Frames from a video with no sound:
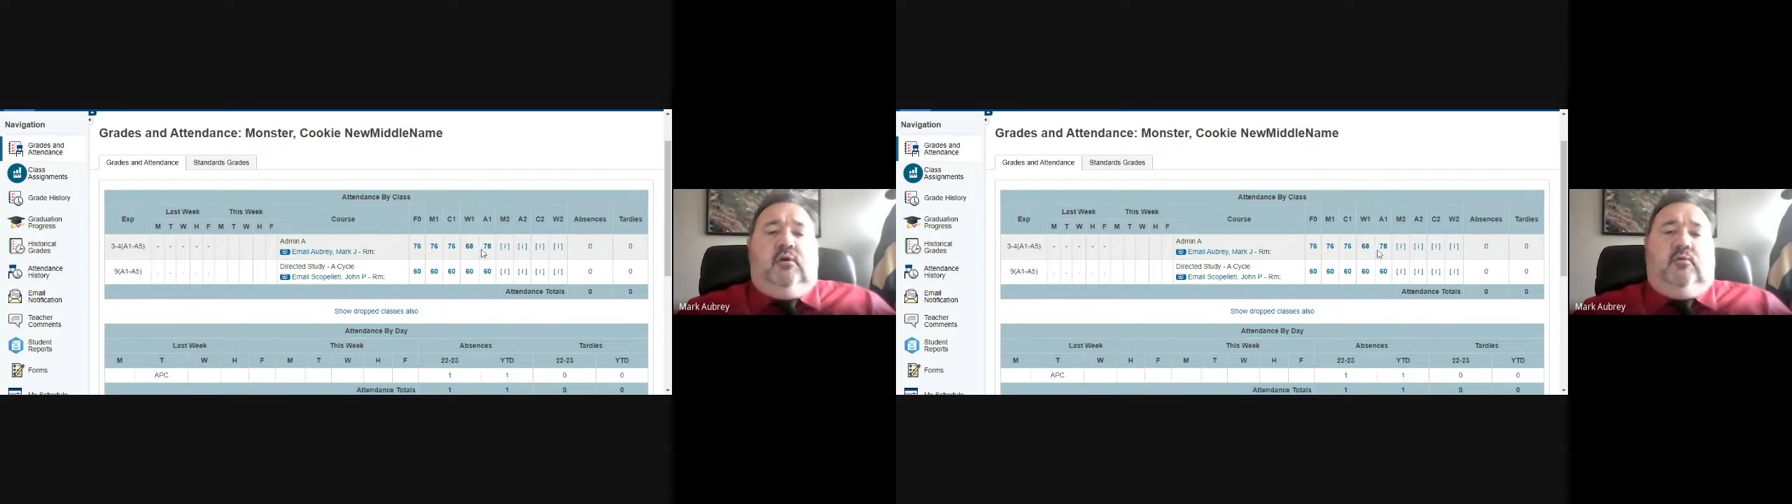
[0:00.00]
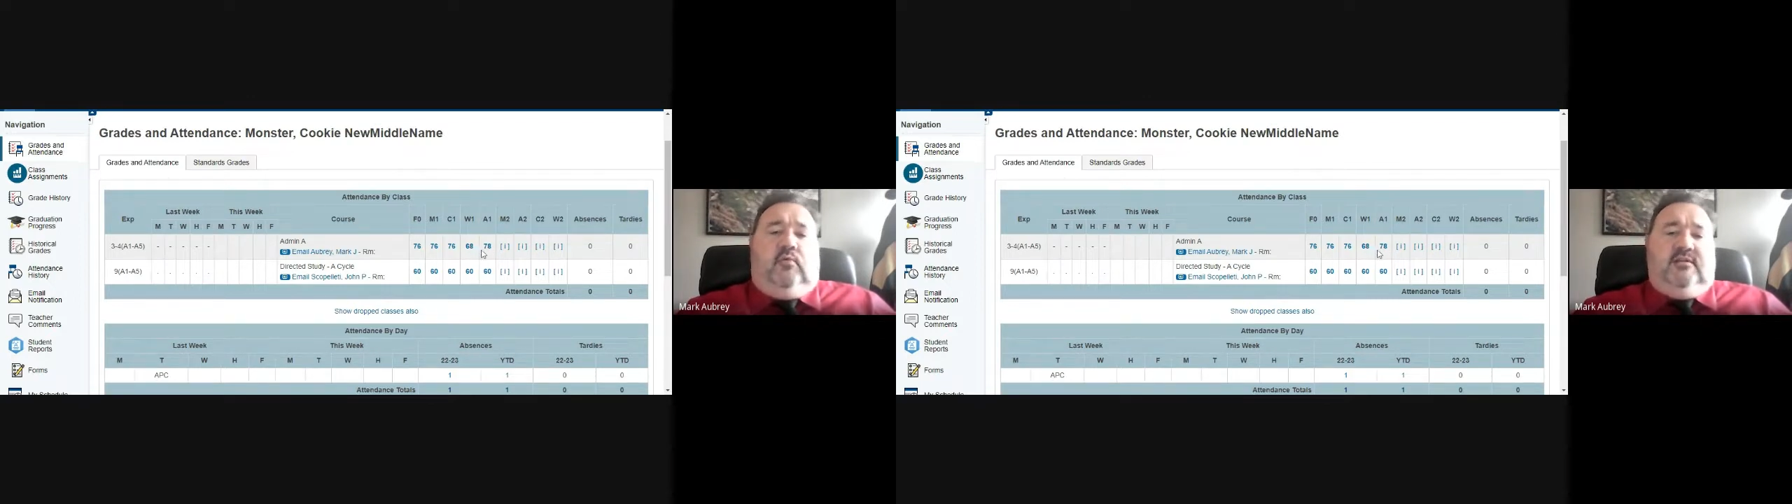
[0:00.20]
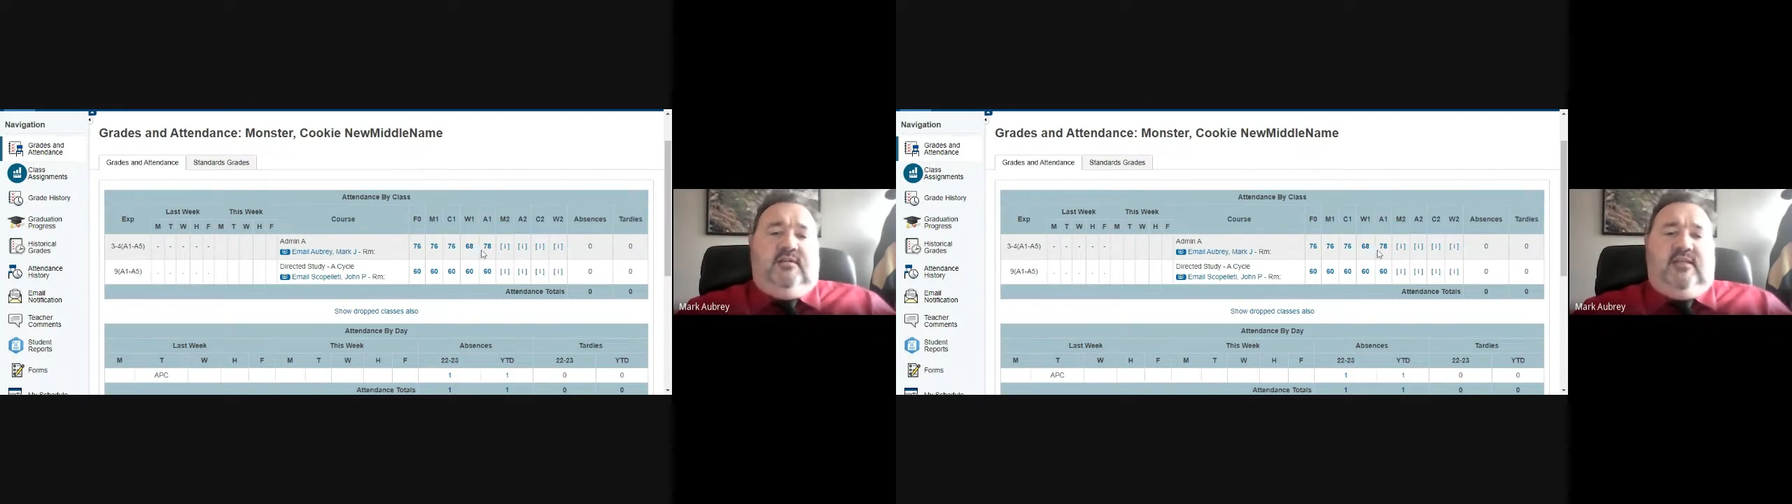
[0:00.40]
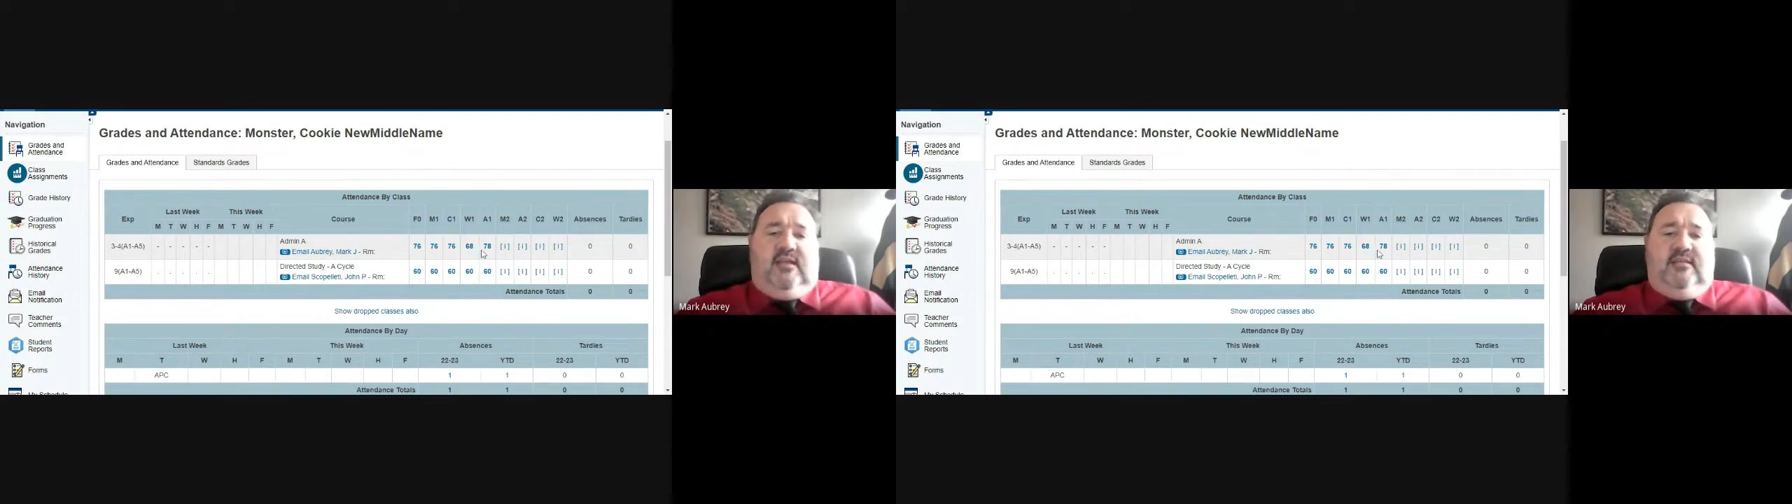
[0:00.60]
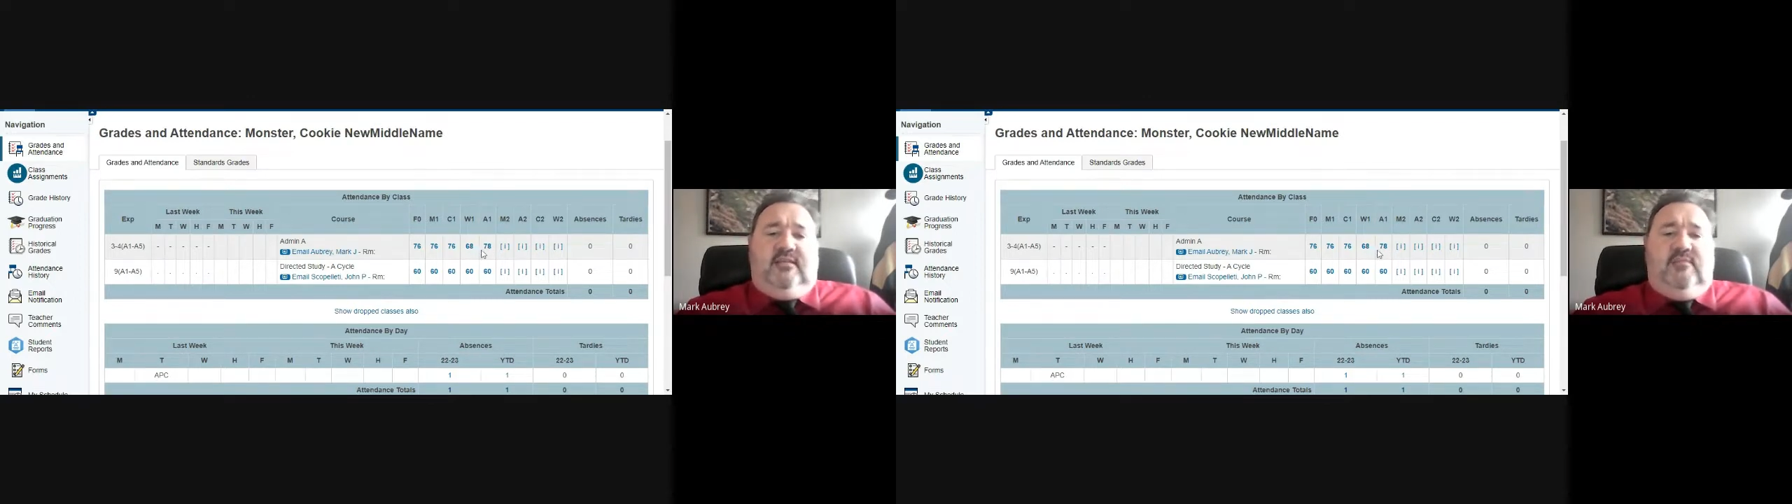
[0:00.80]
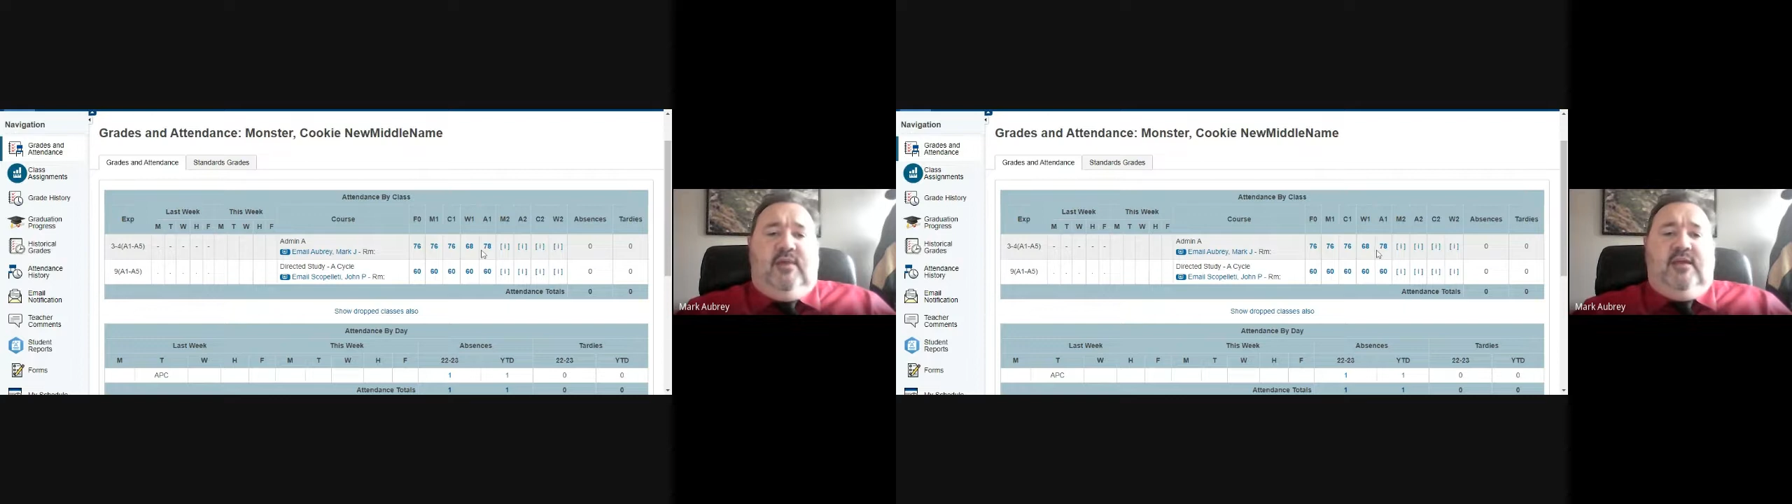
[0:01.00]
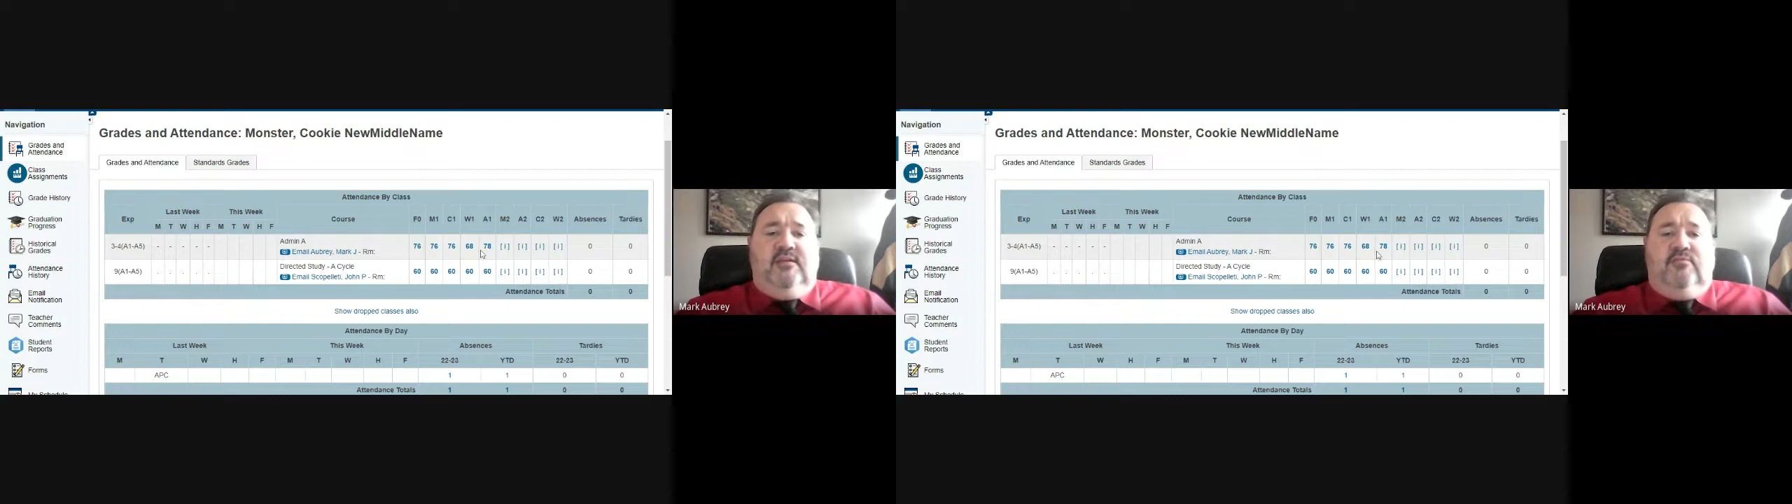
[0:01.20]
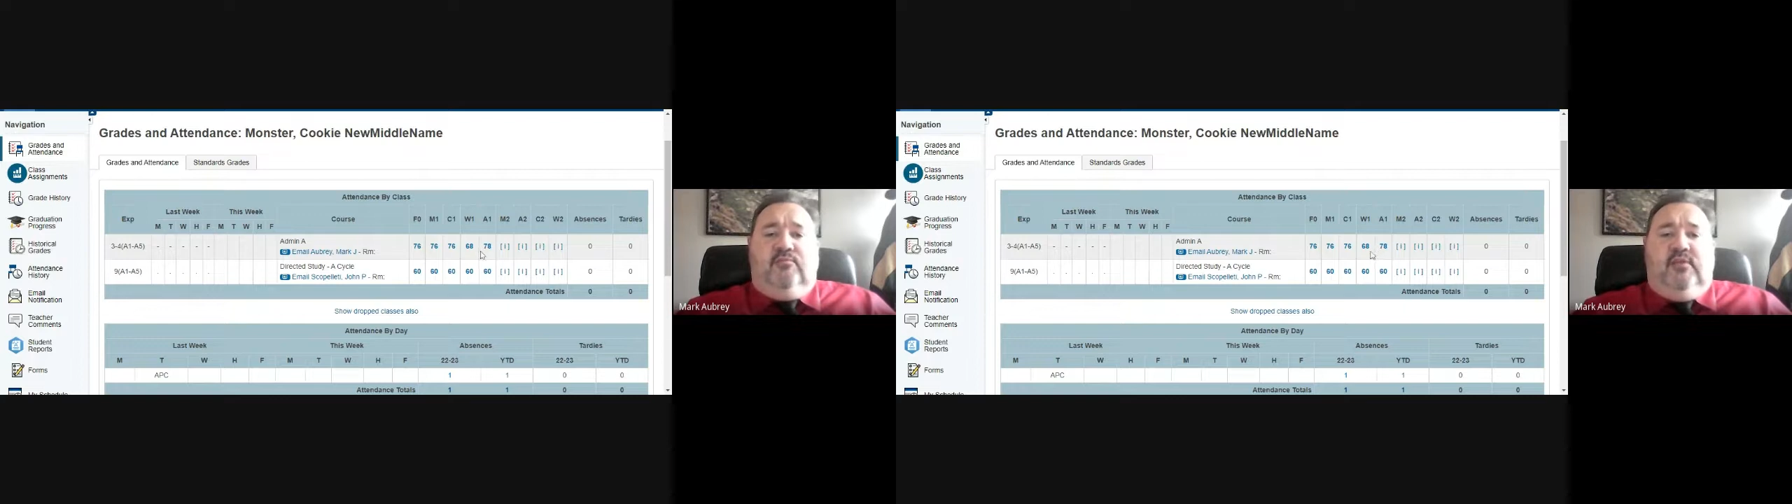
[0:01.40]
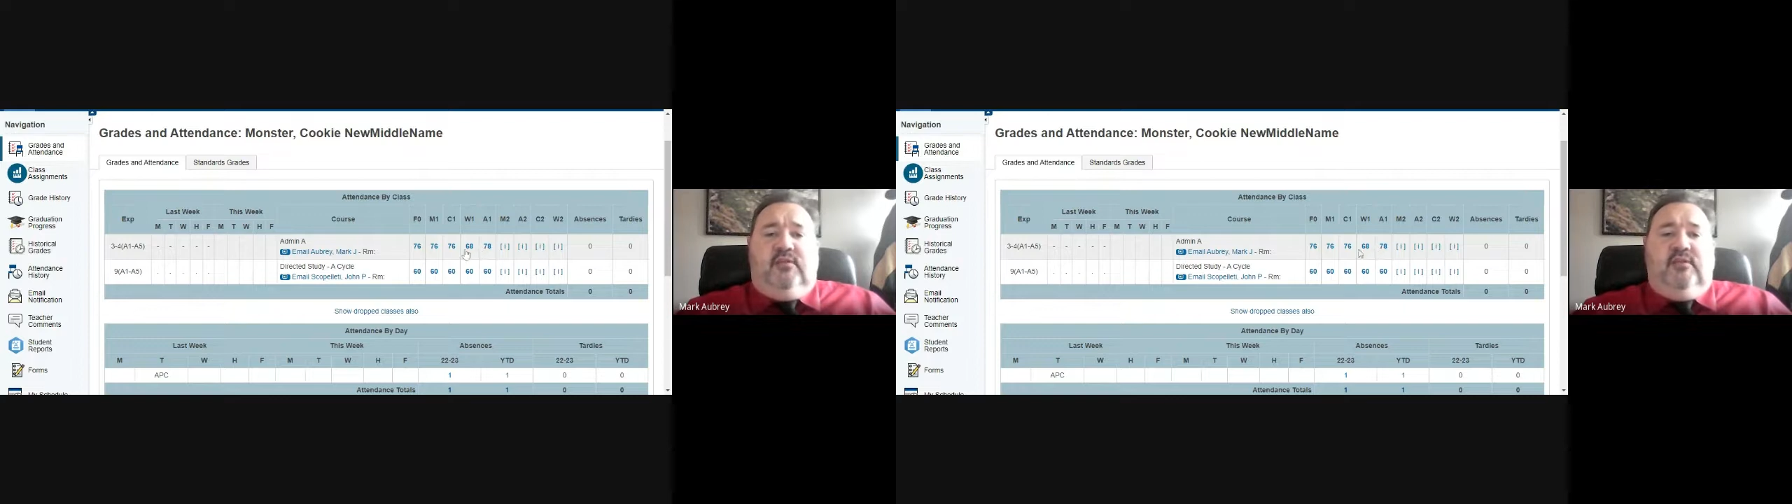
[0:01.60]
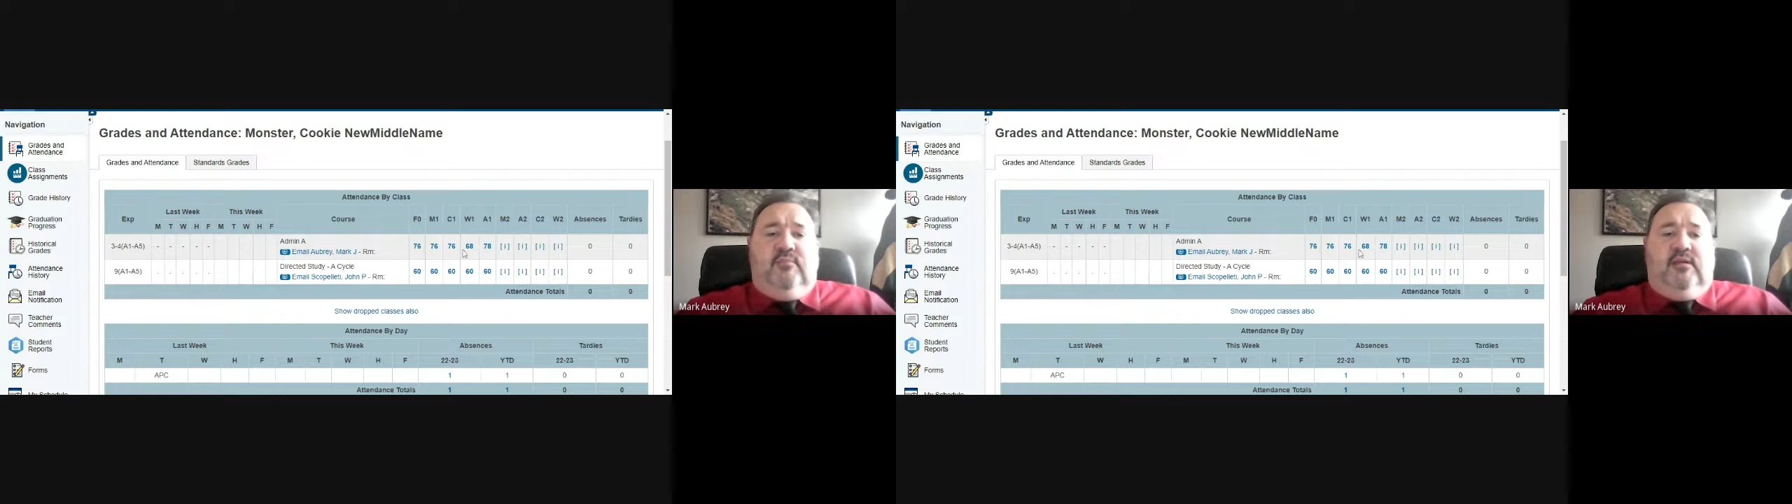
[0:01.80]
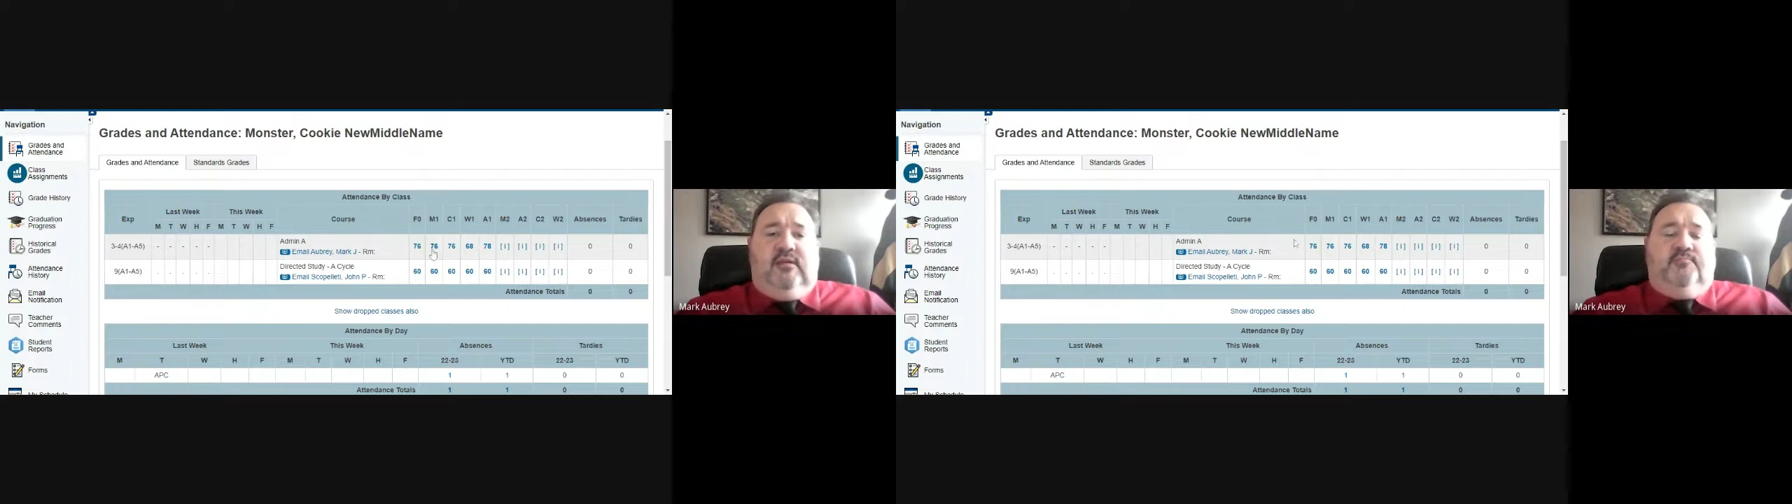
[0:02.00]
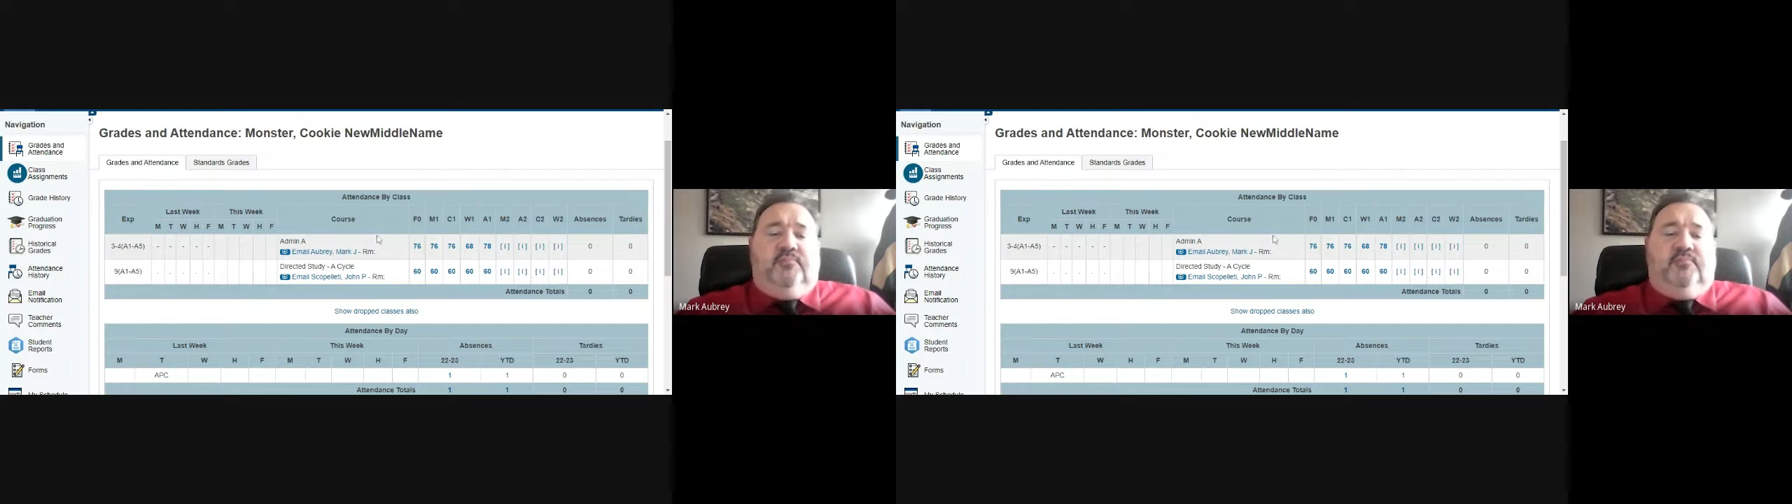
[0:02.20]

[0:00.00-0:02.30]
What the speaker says: what does that C minus really mean?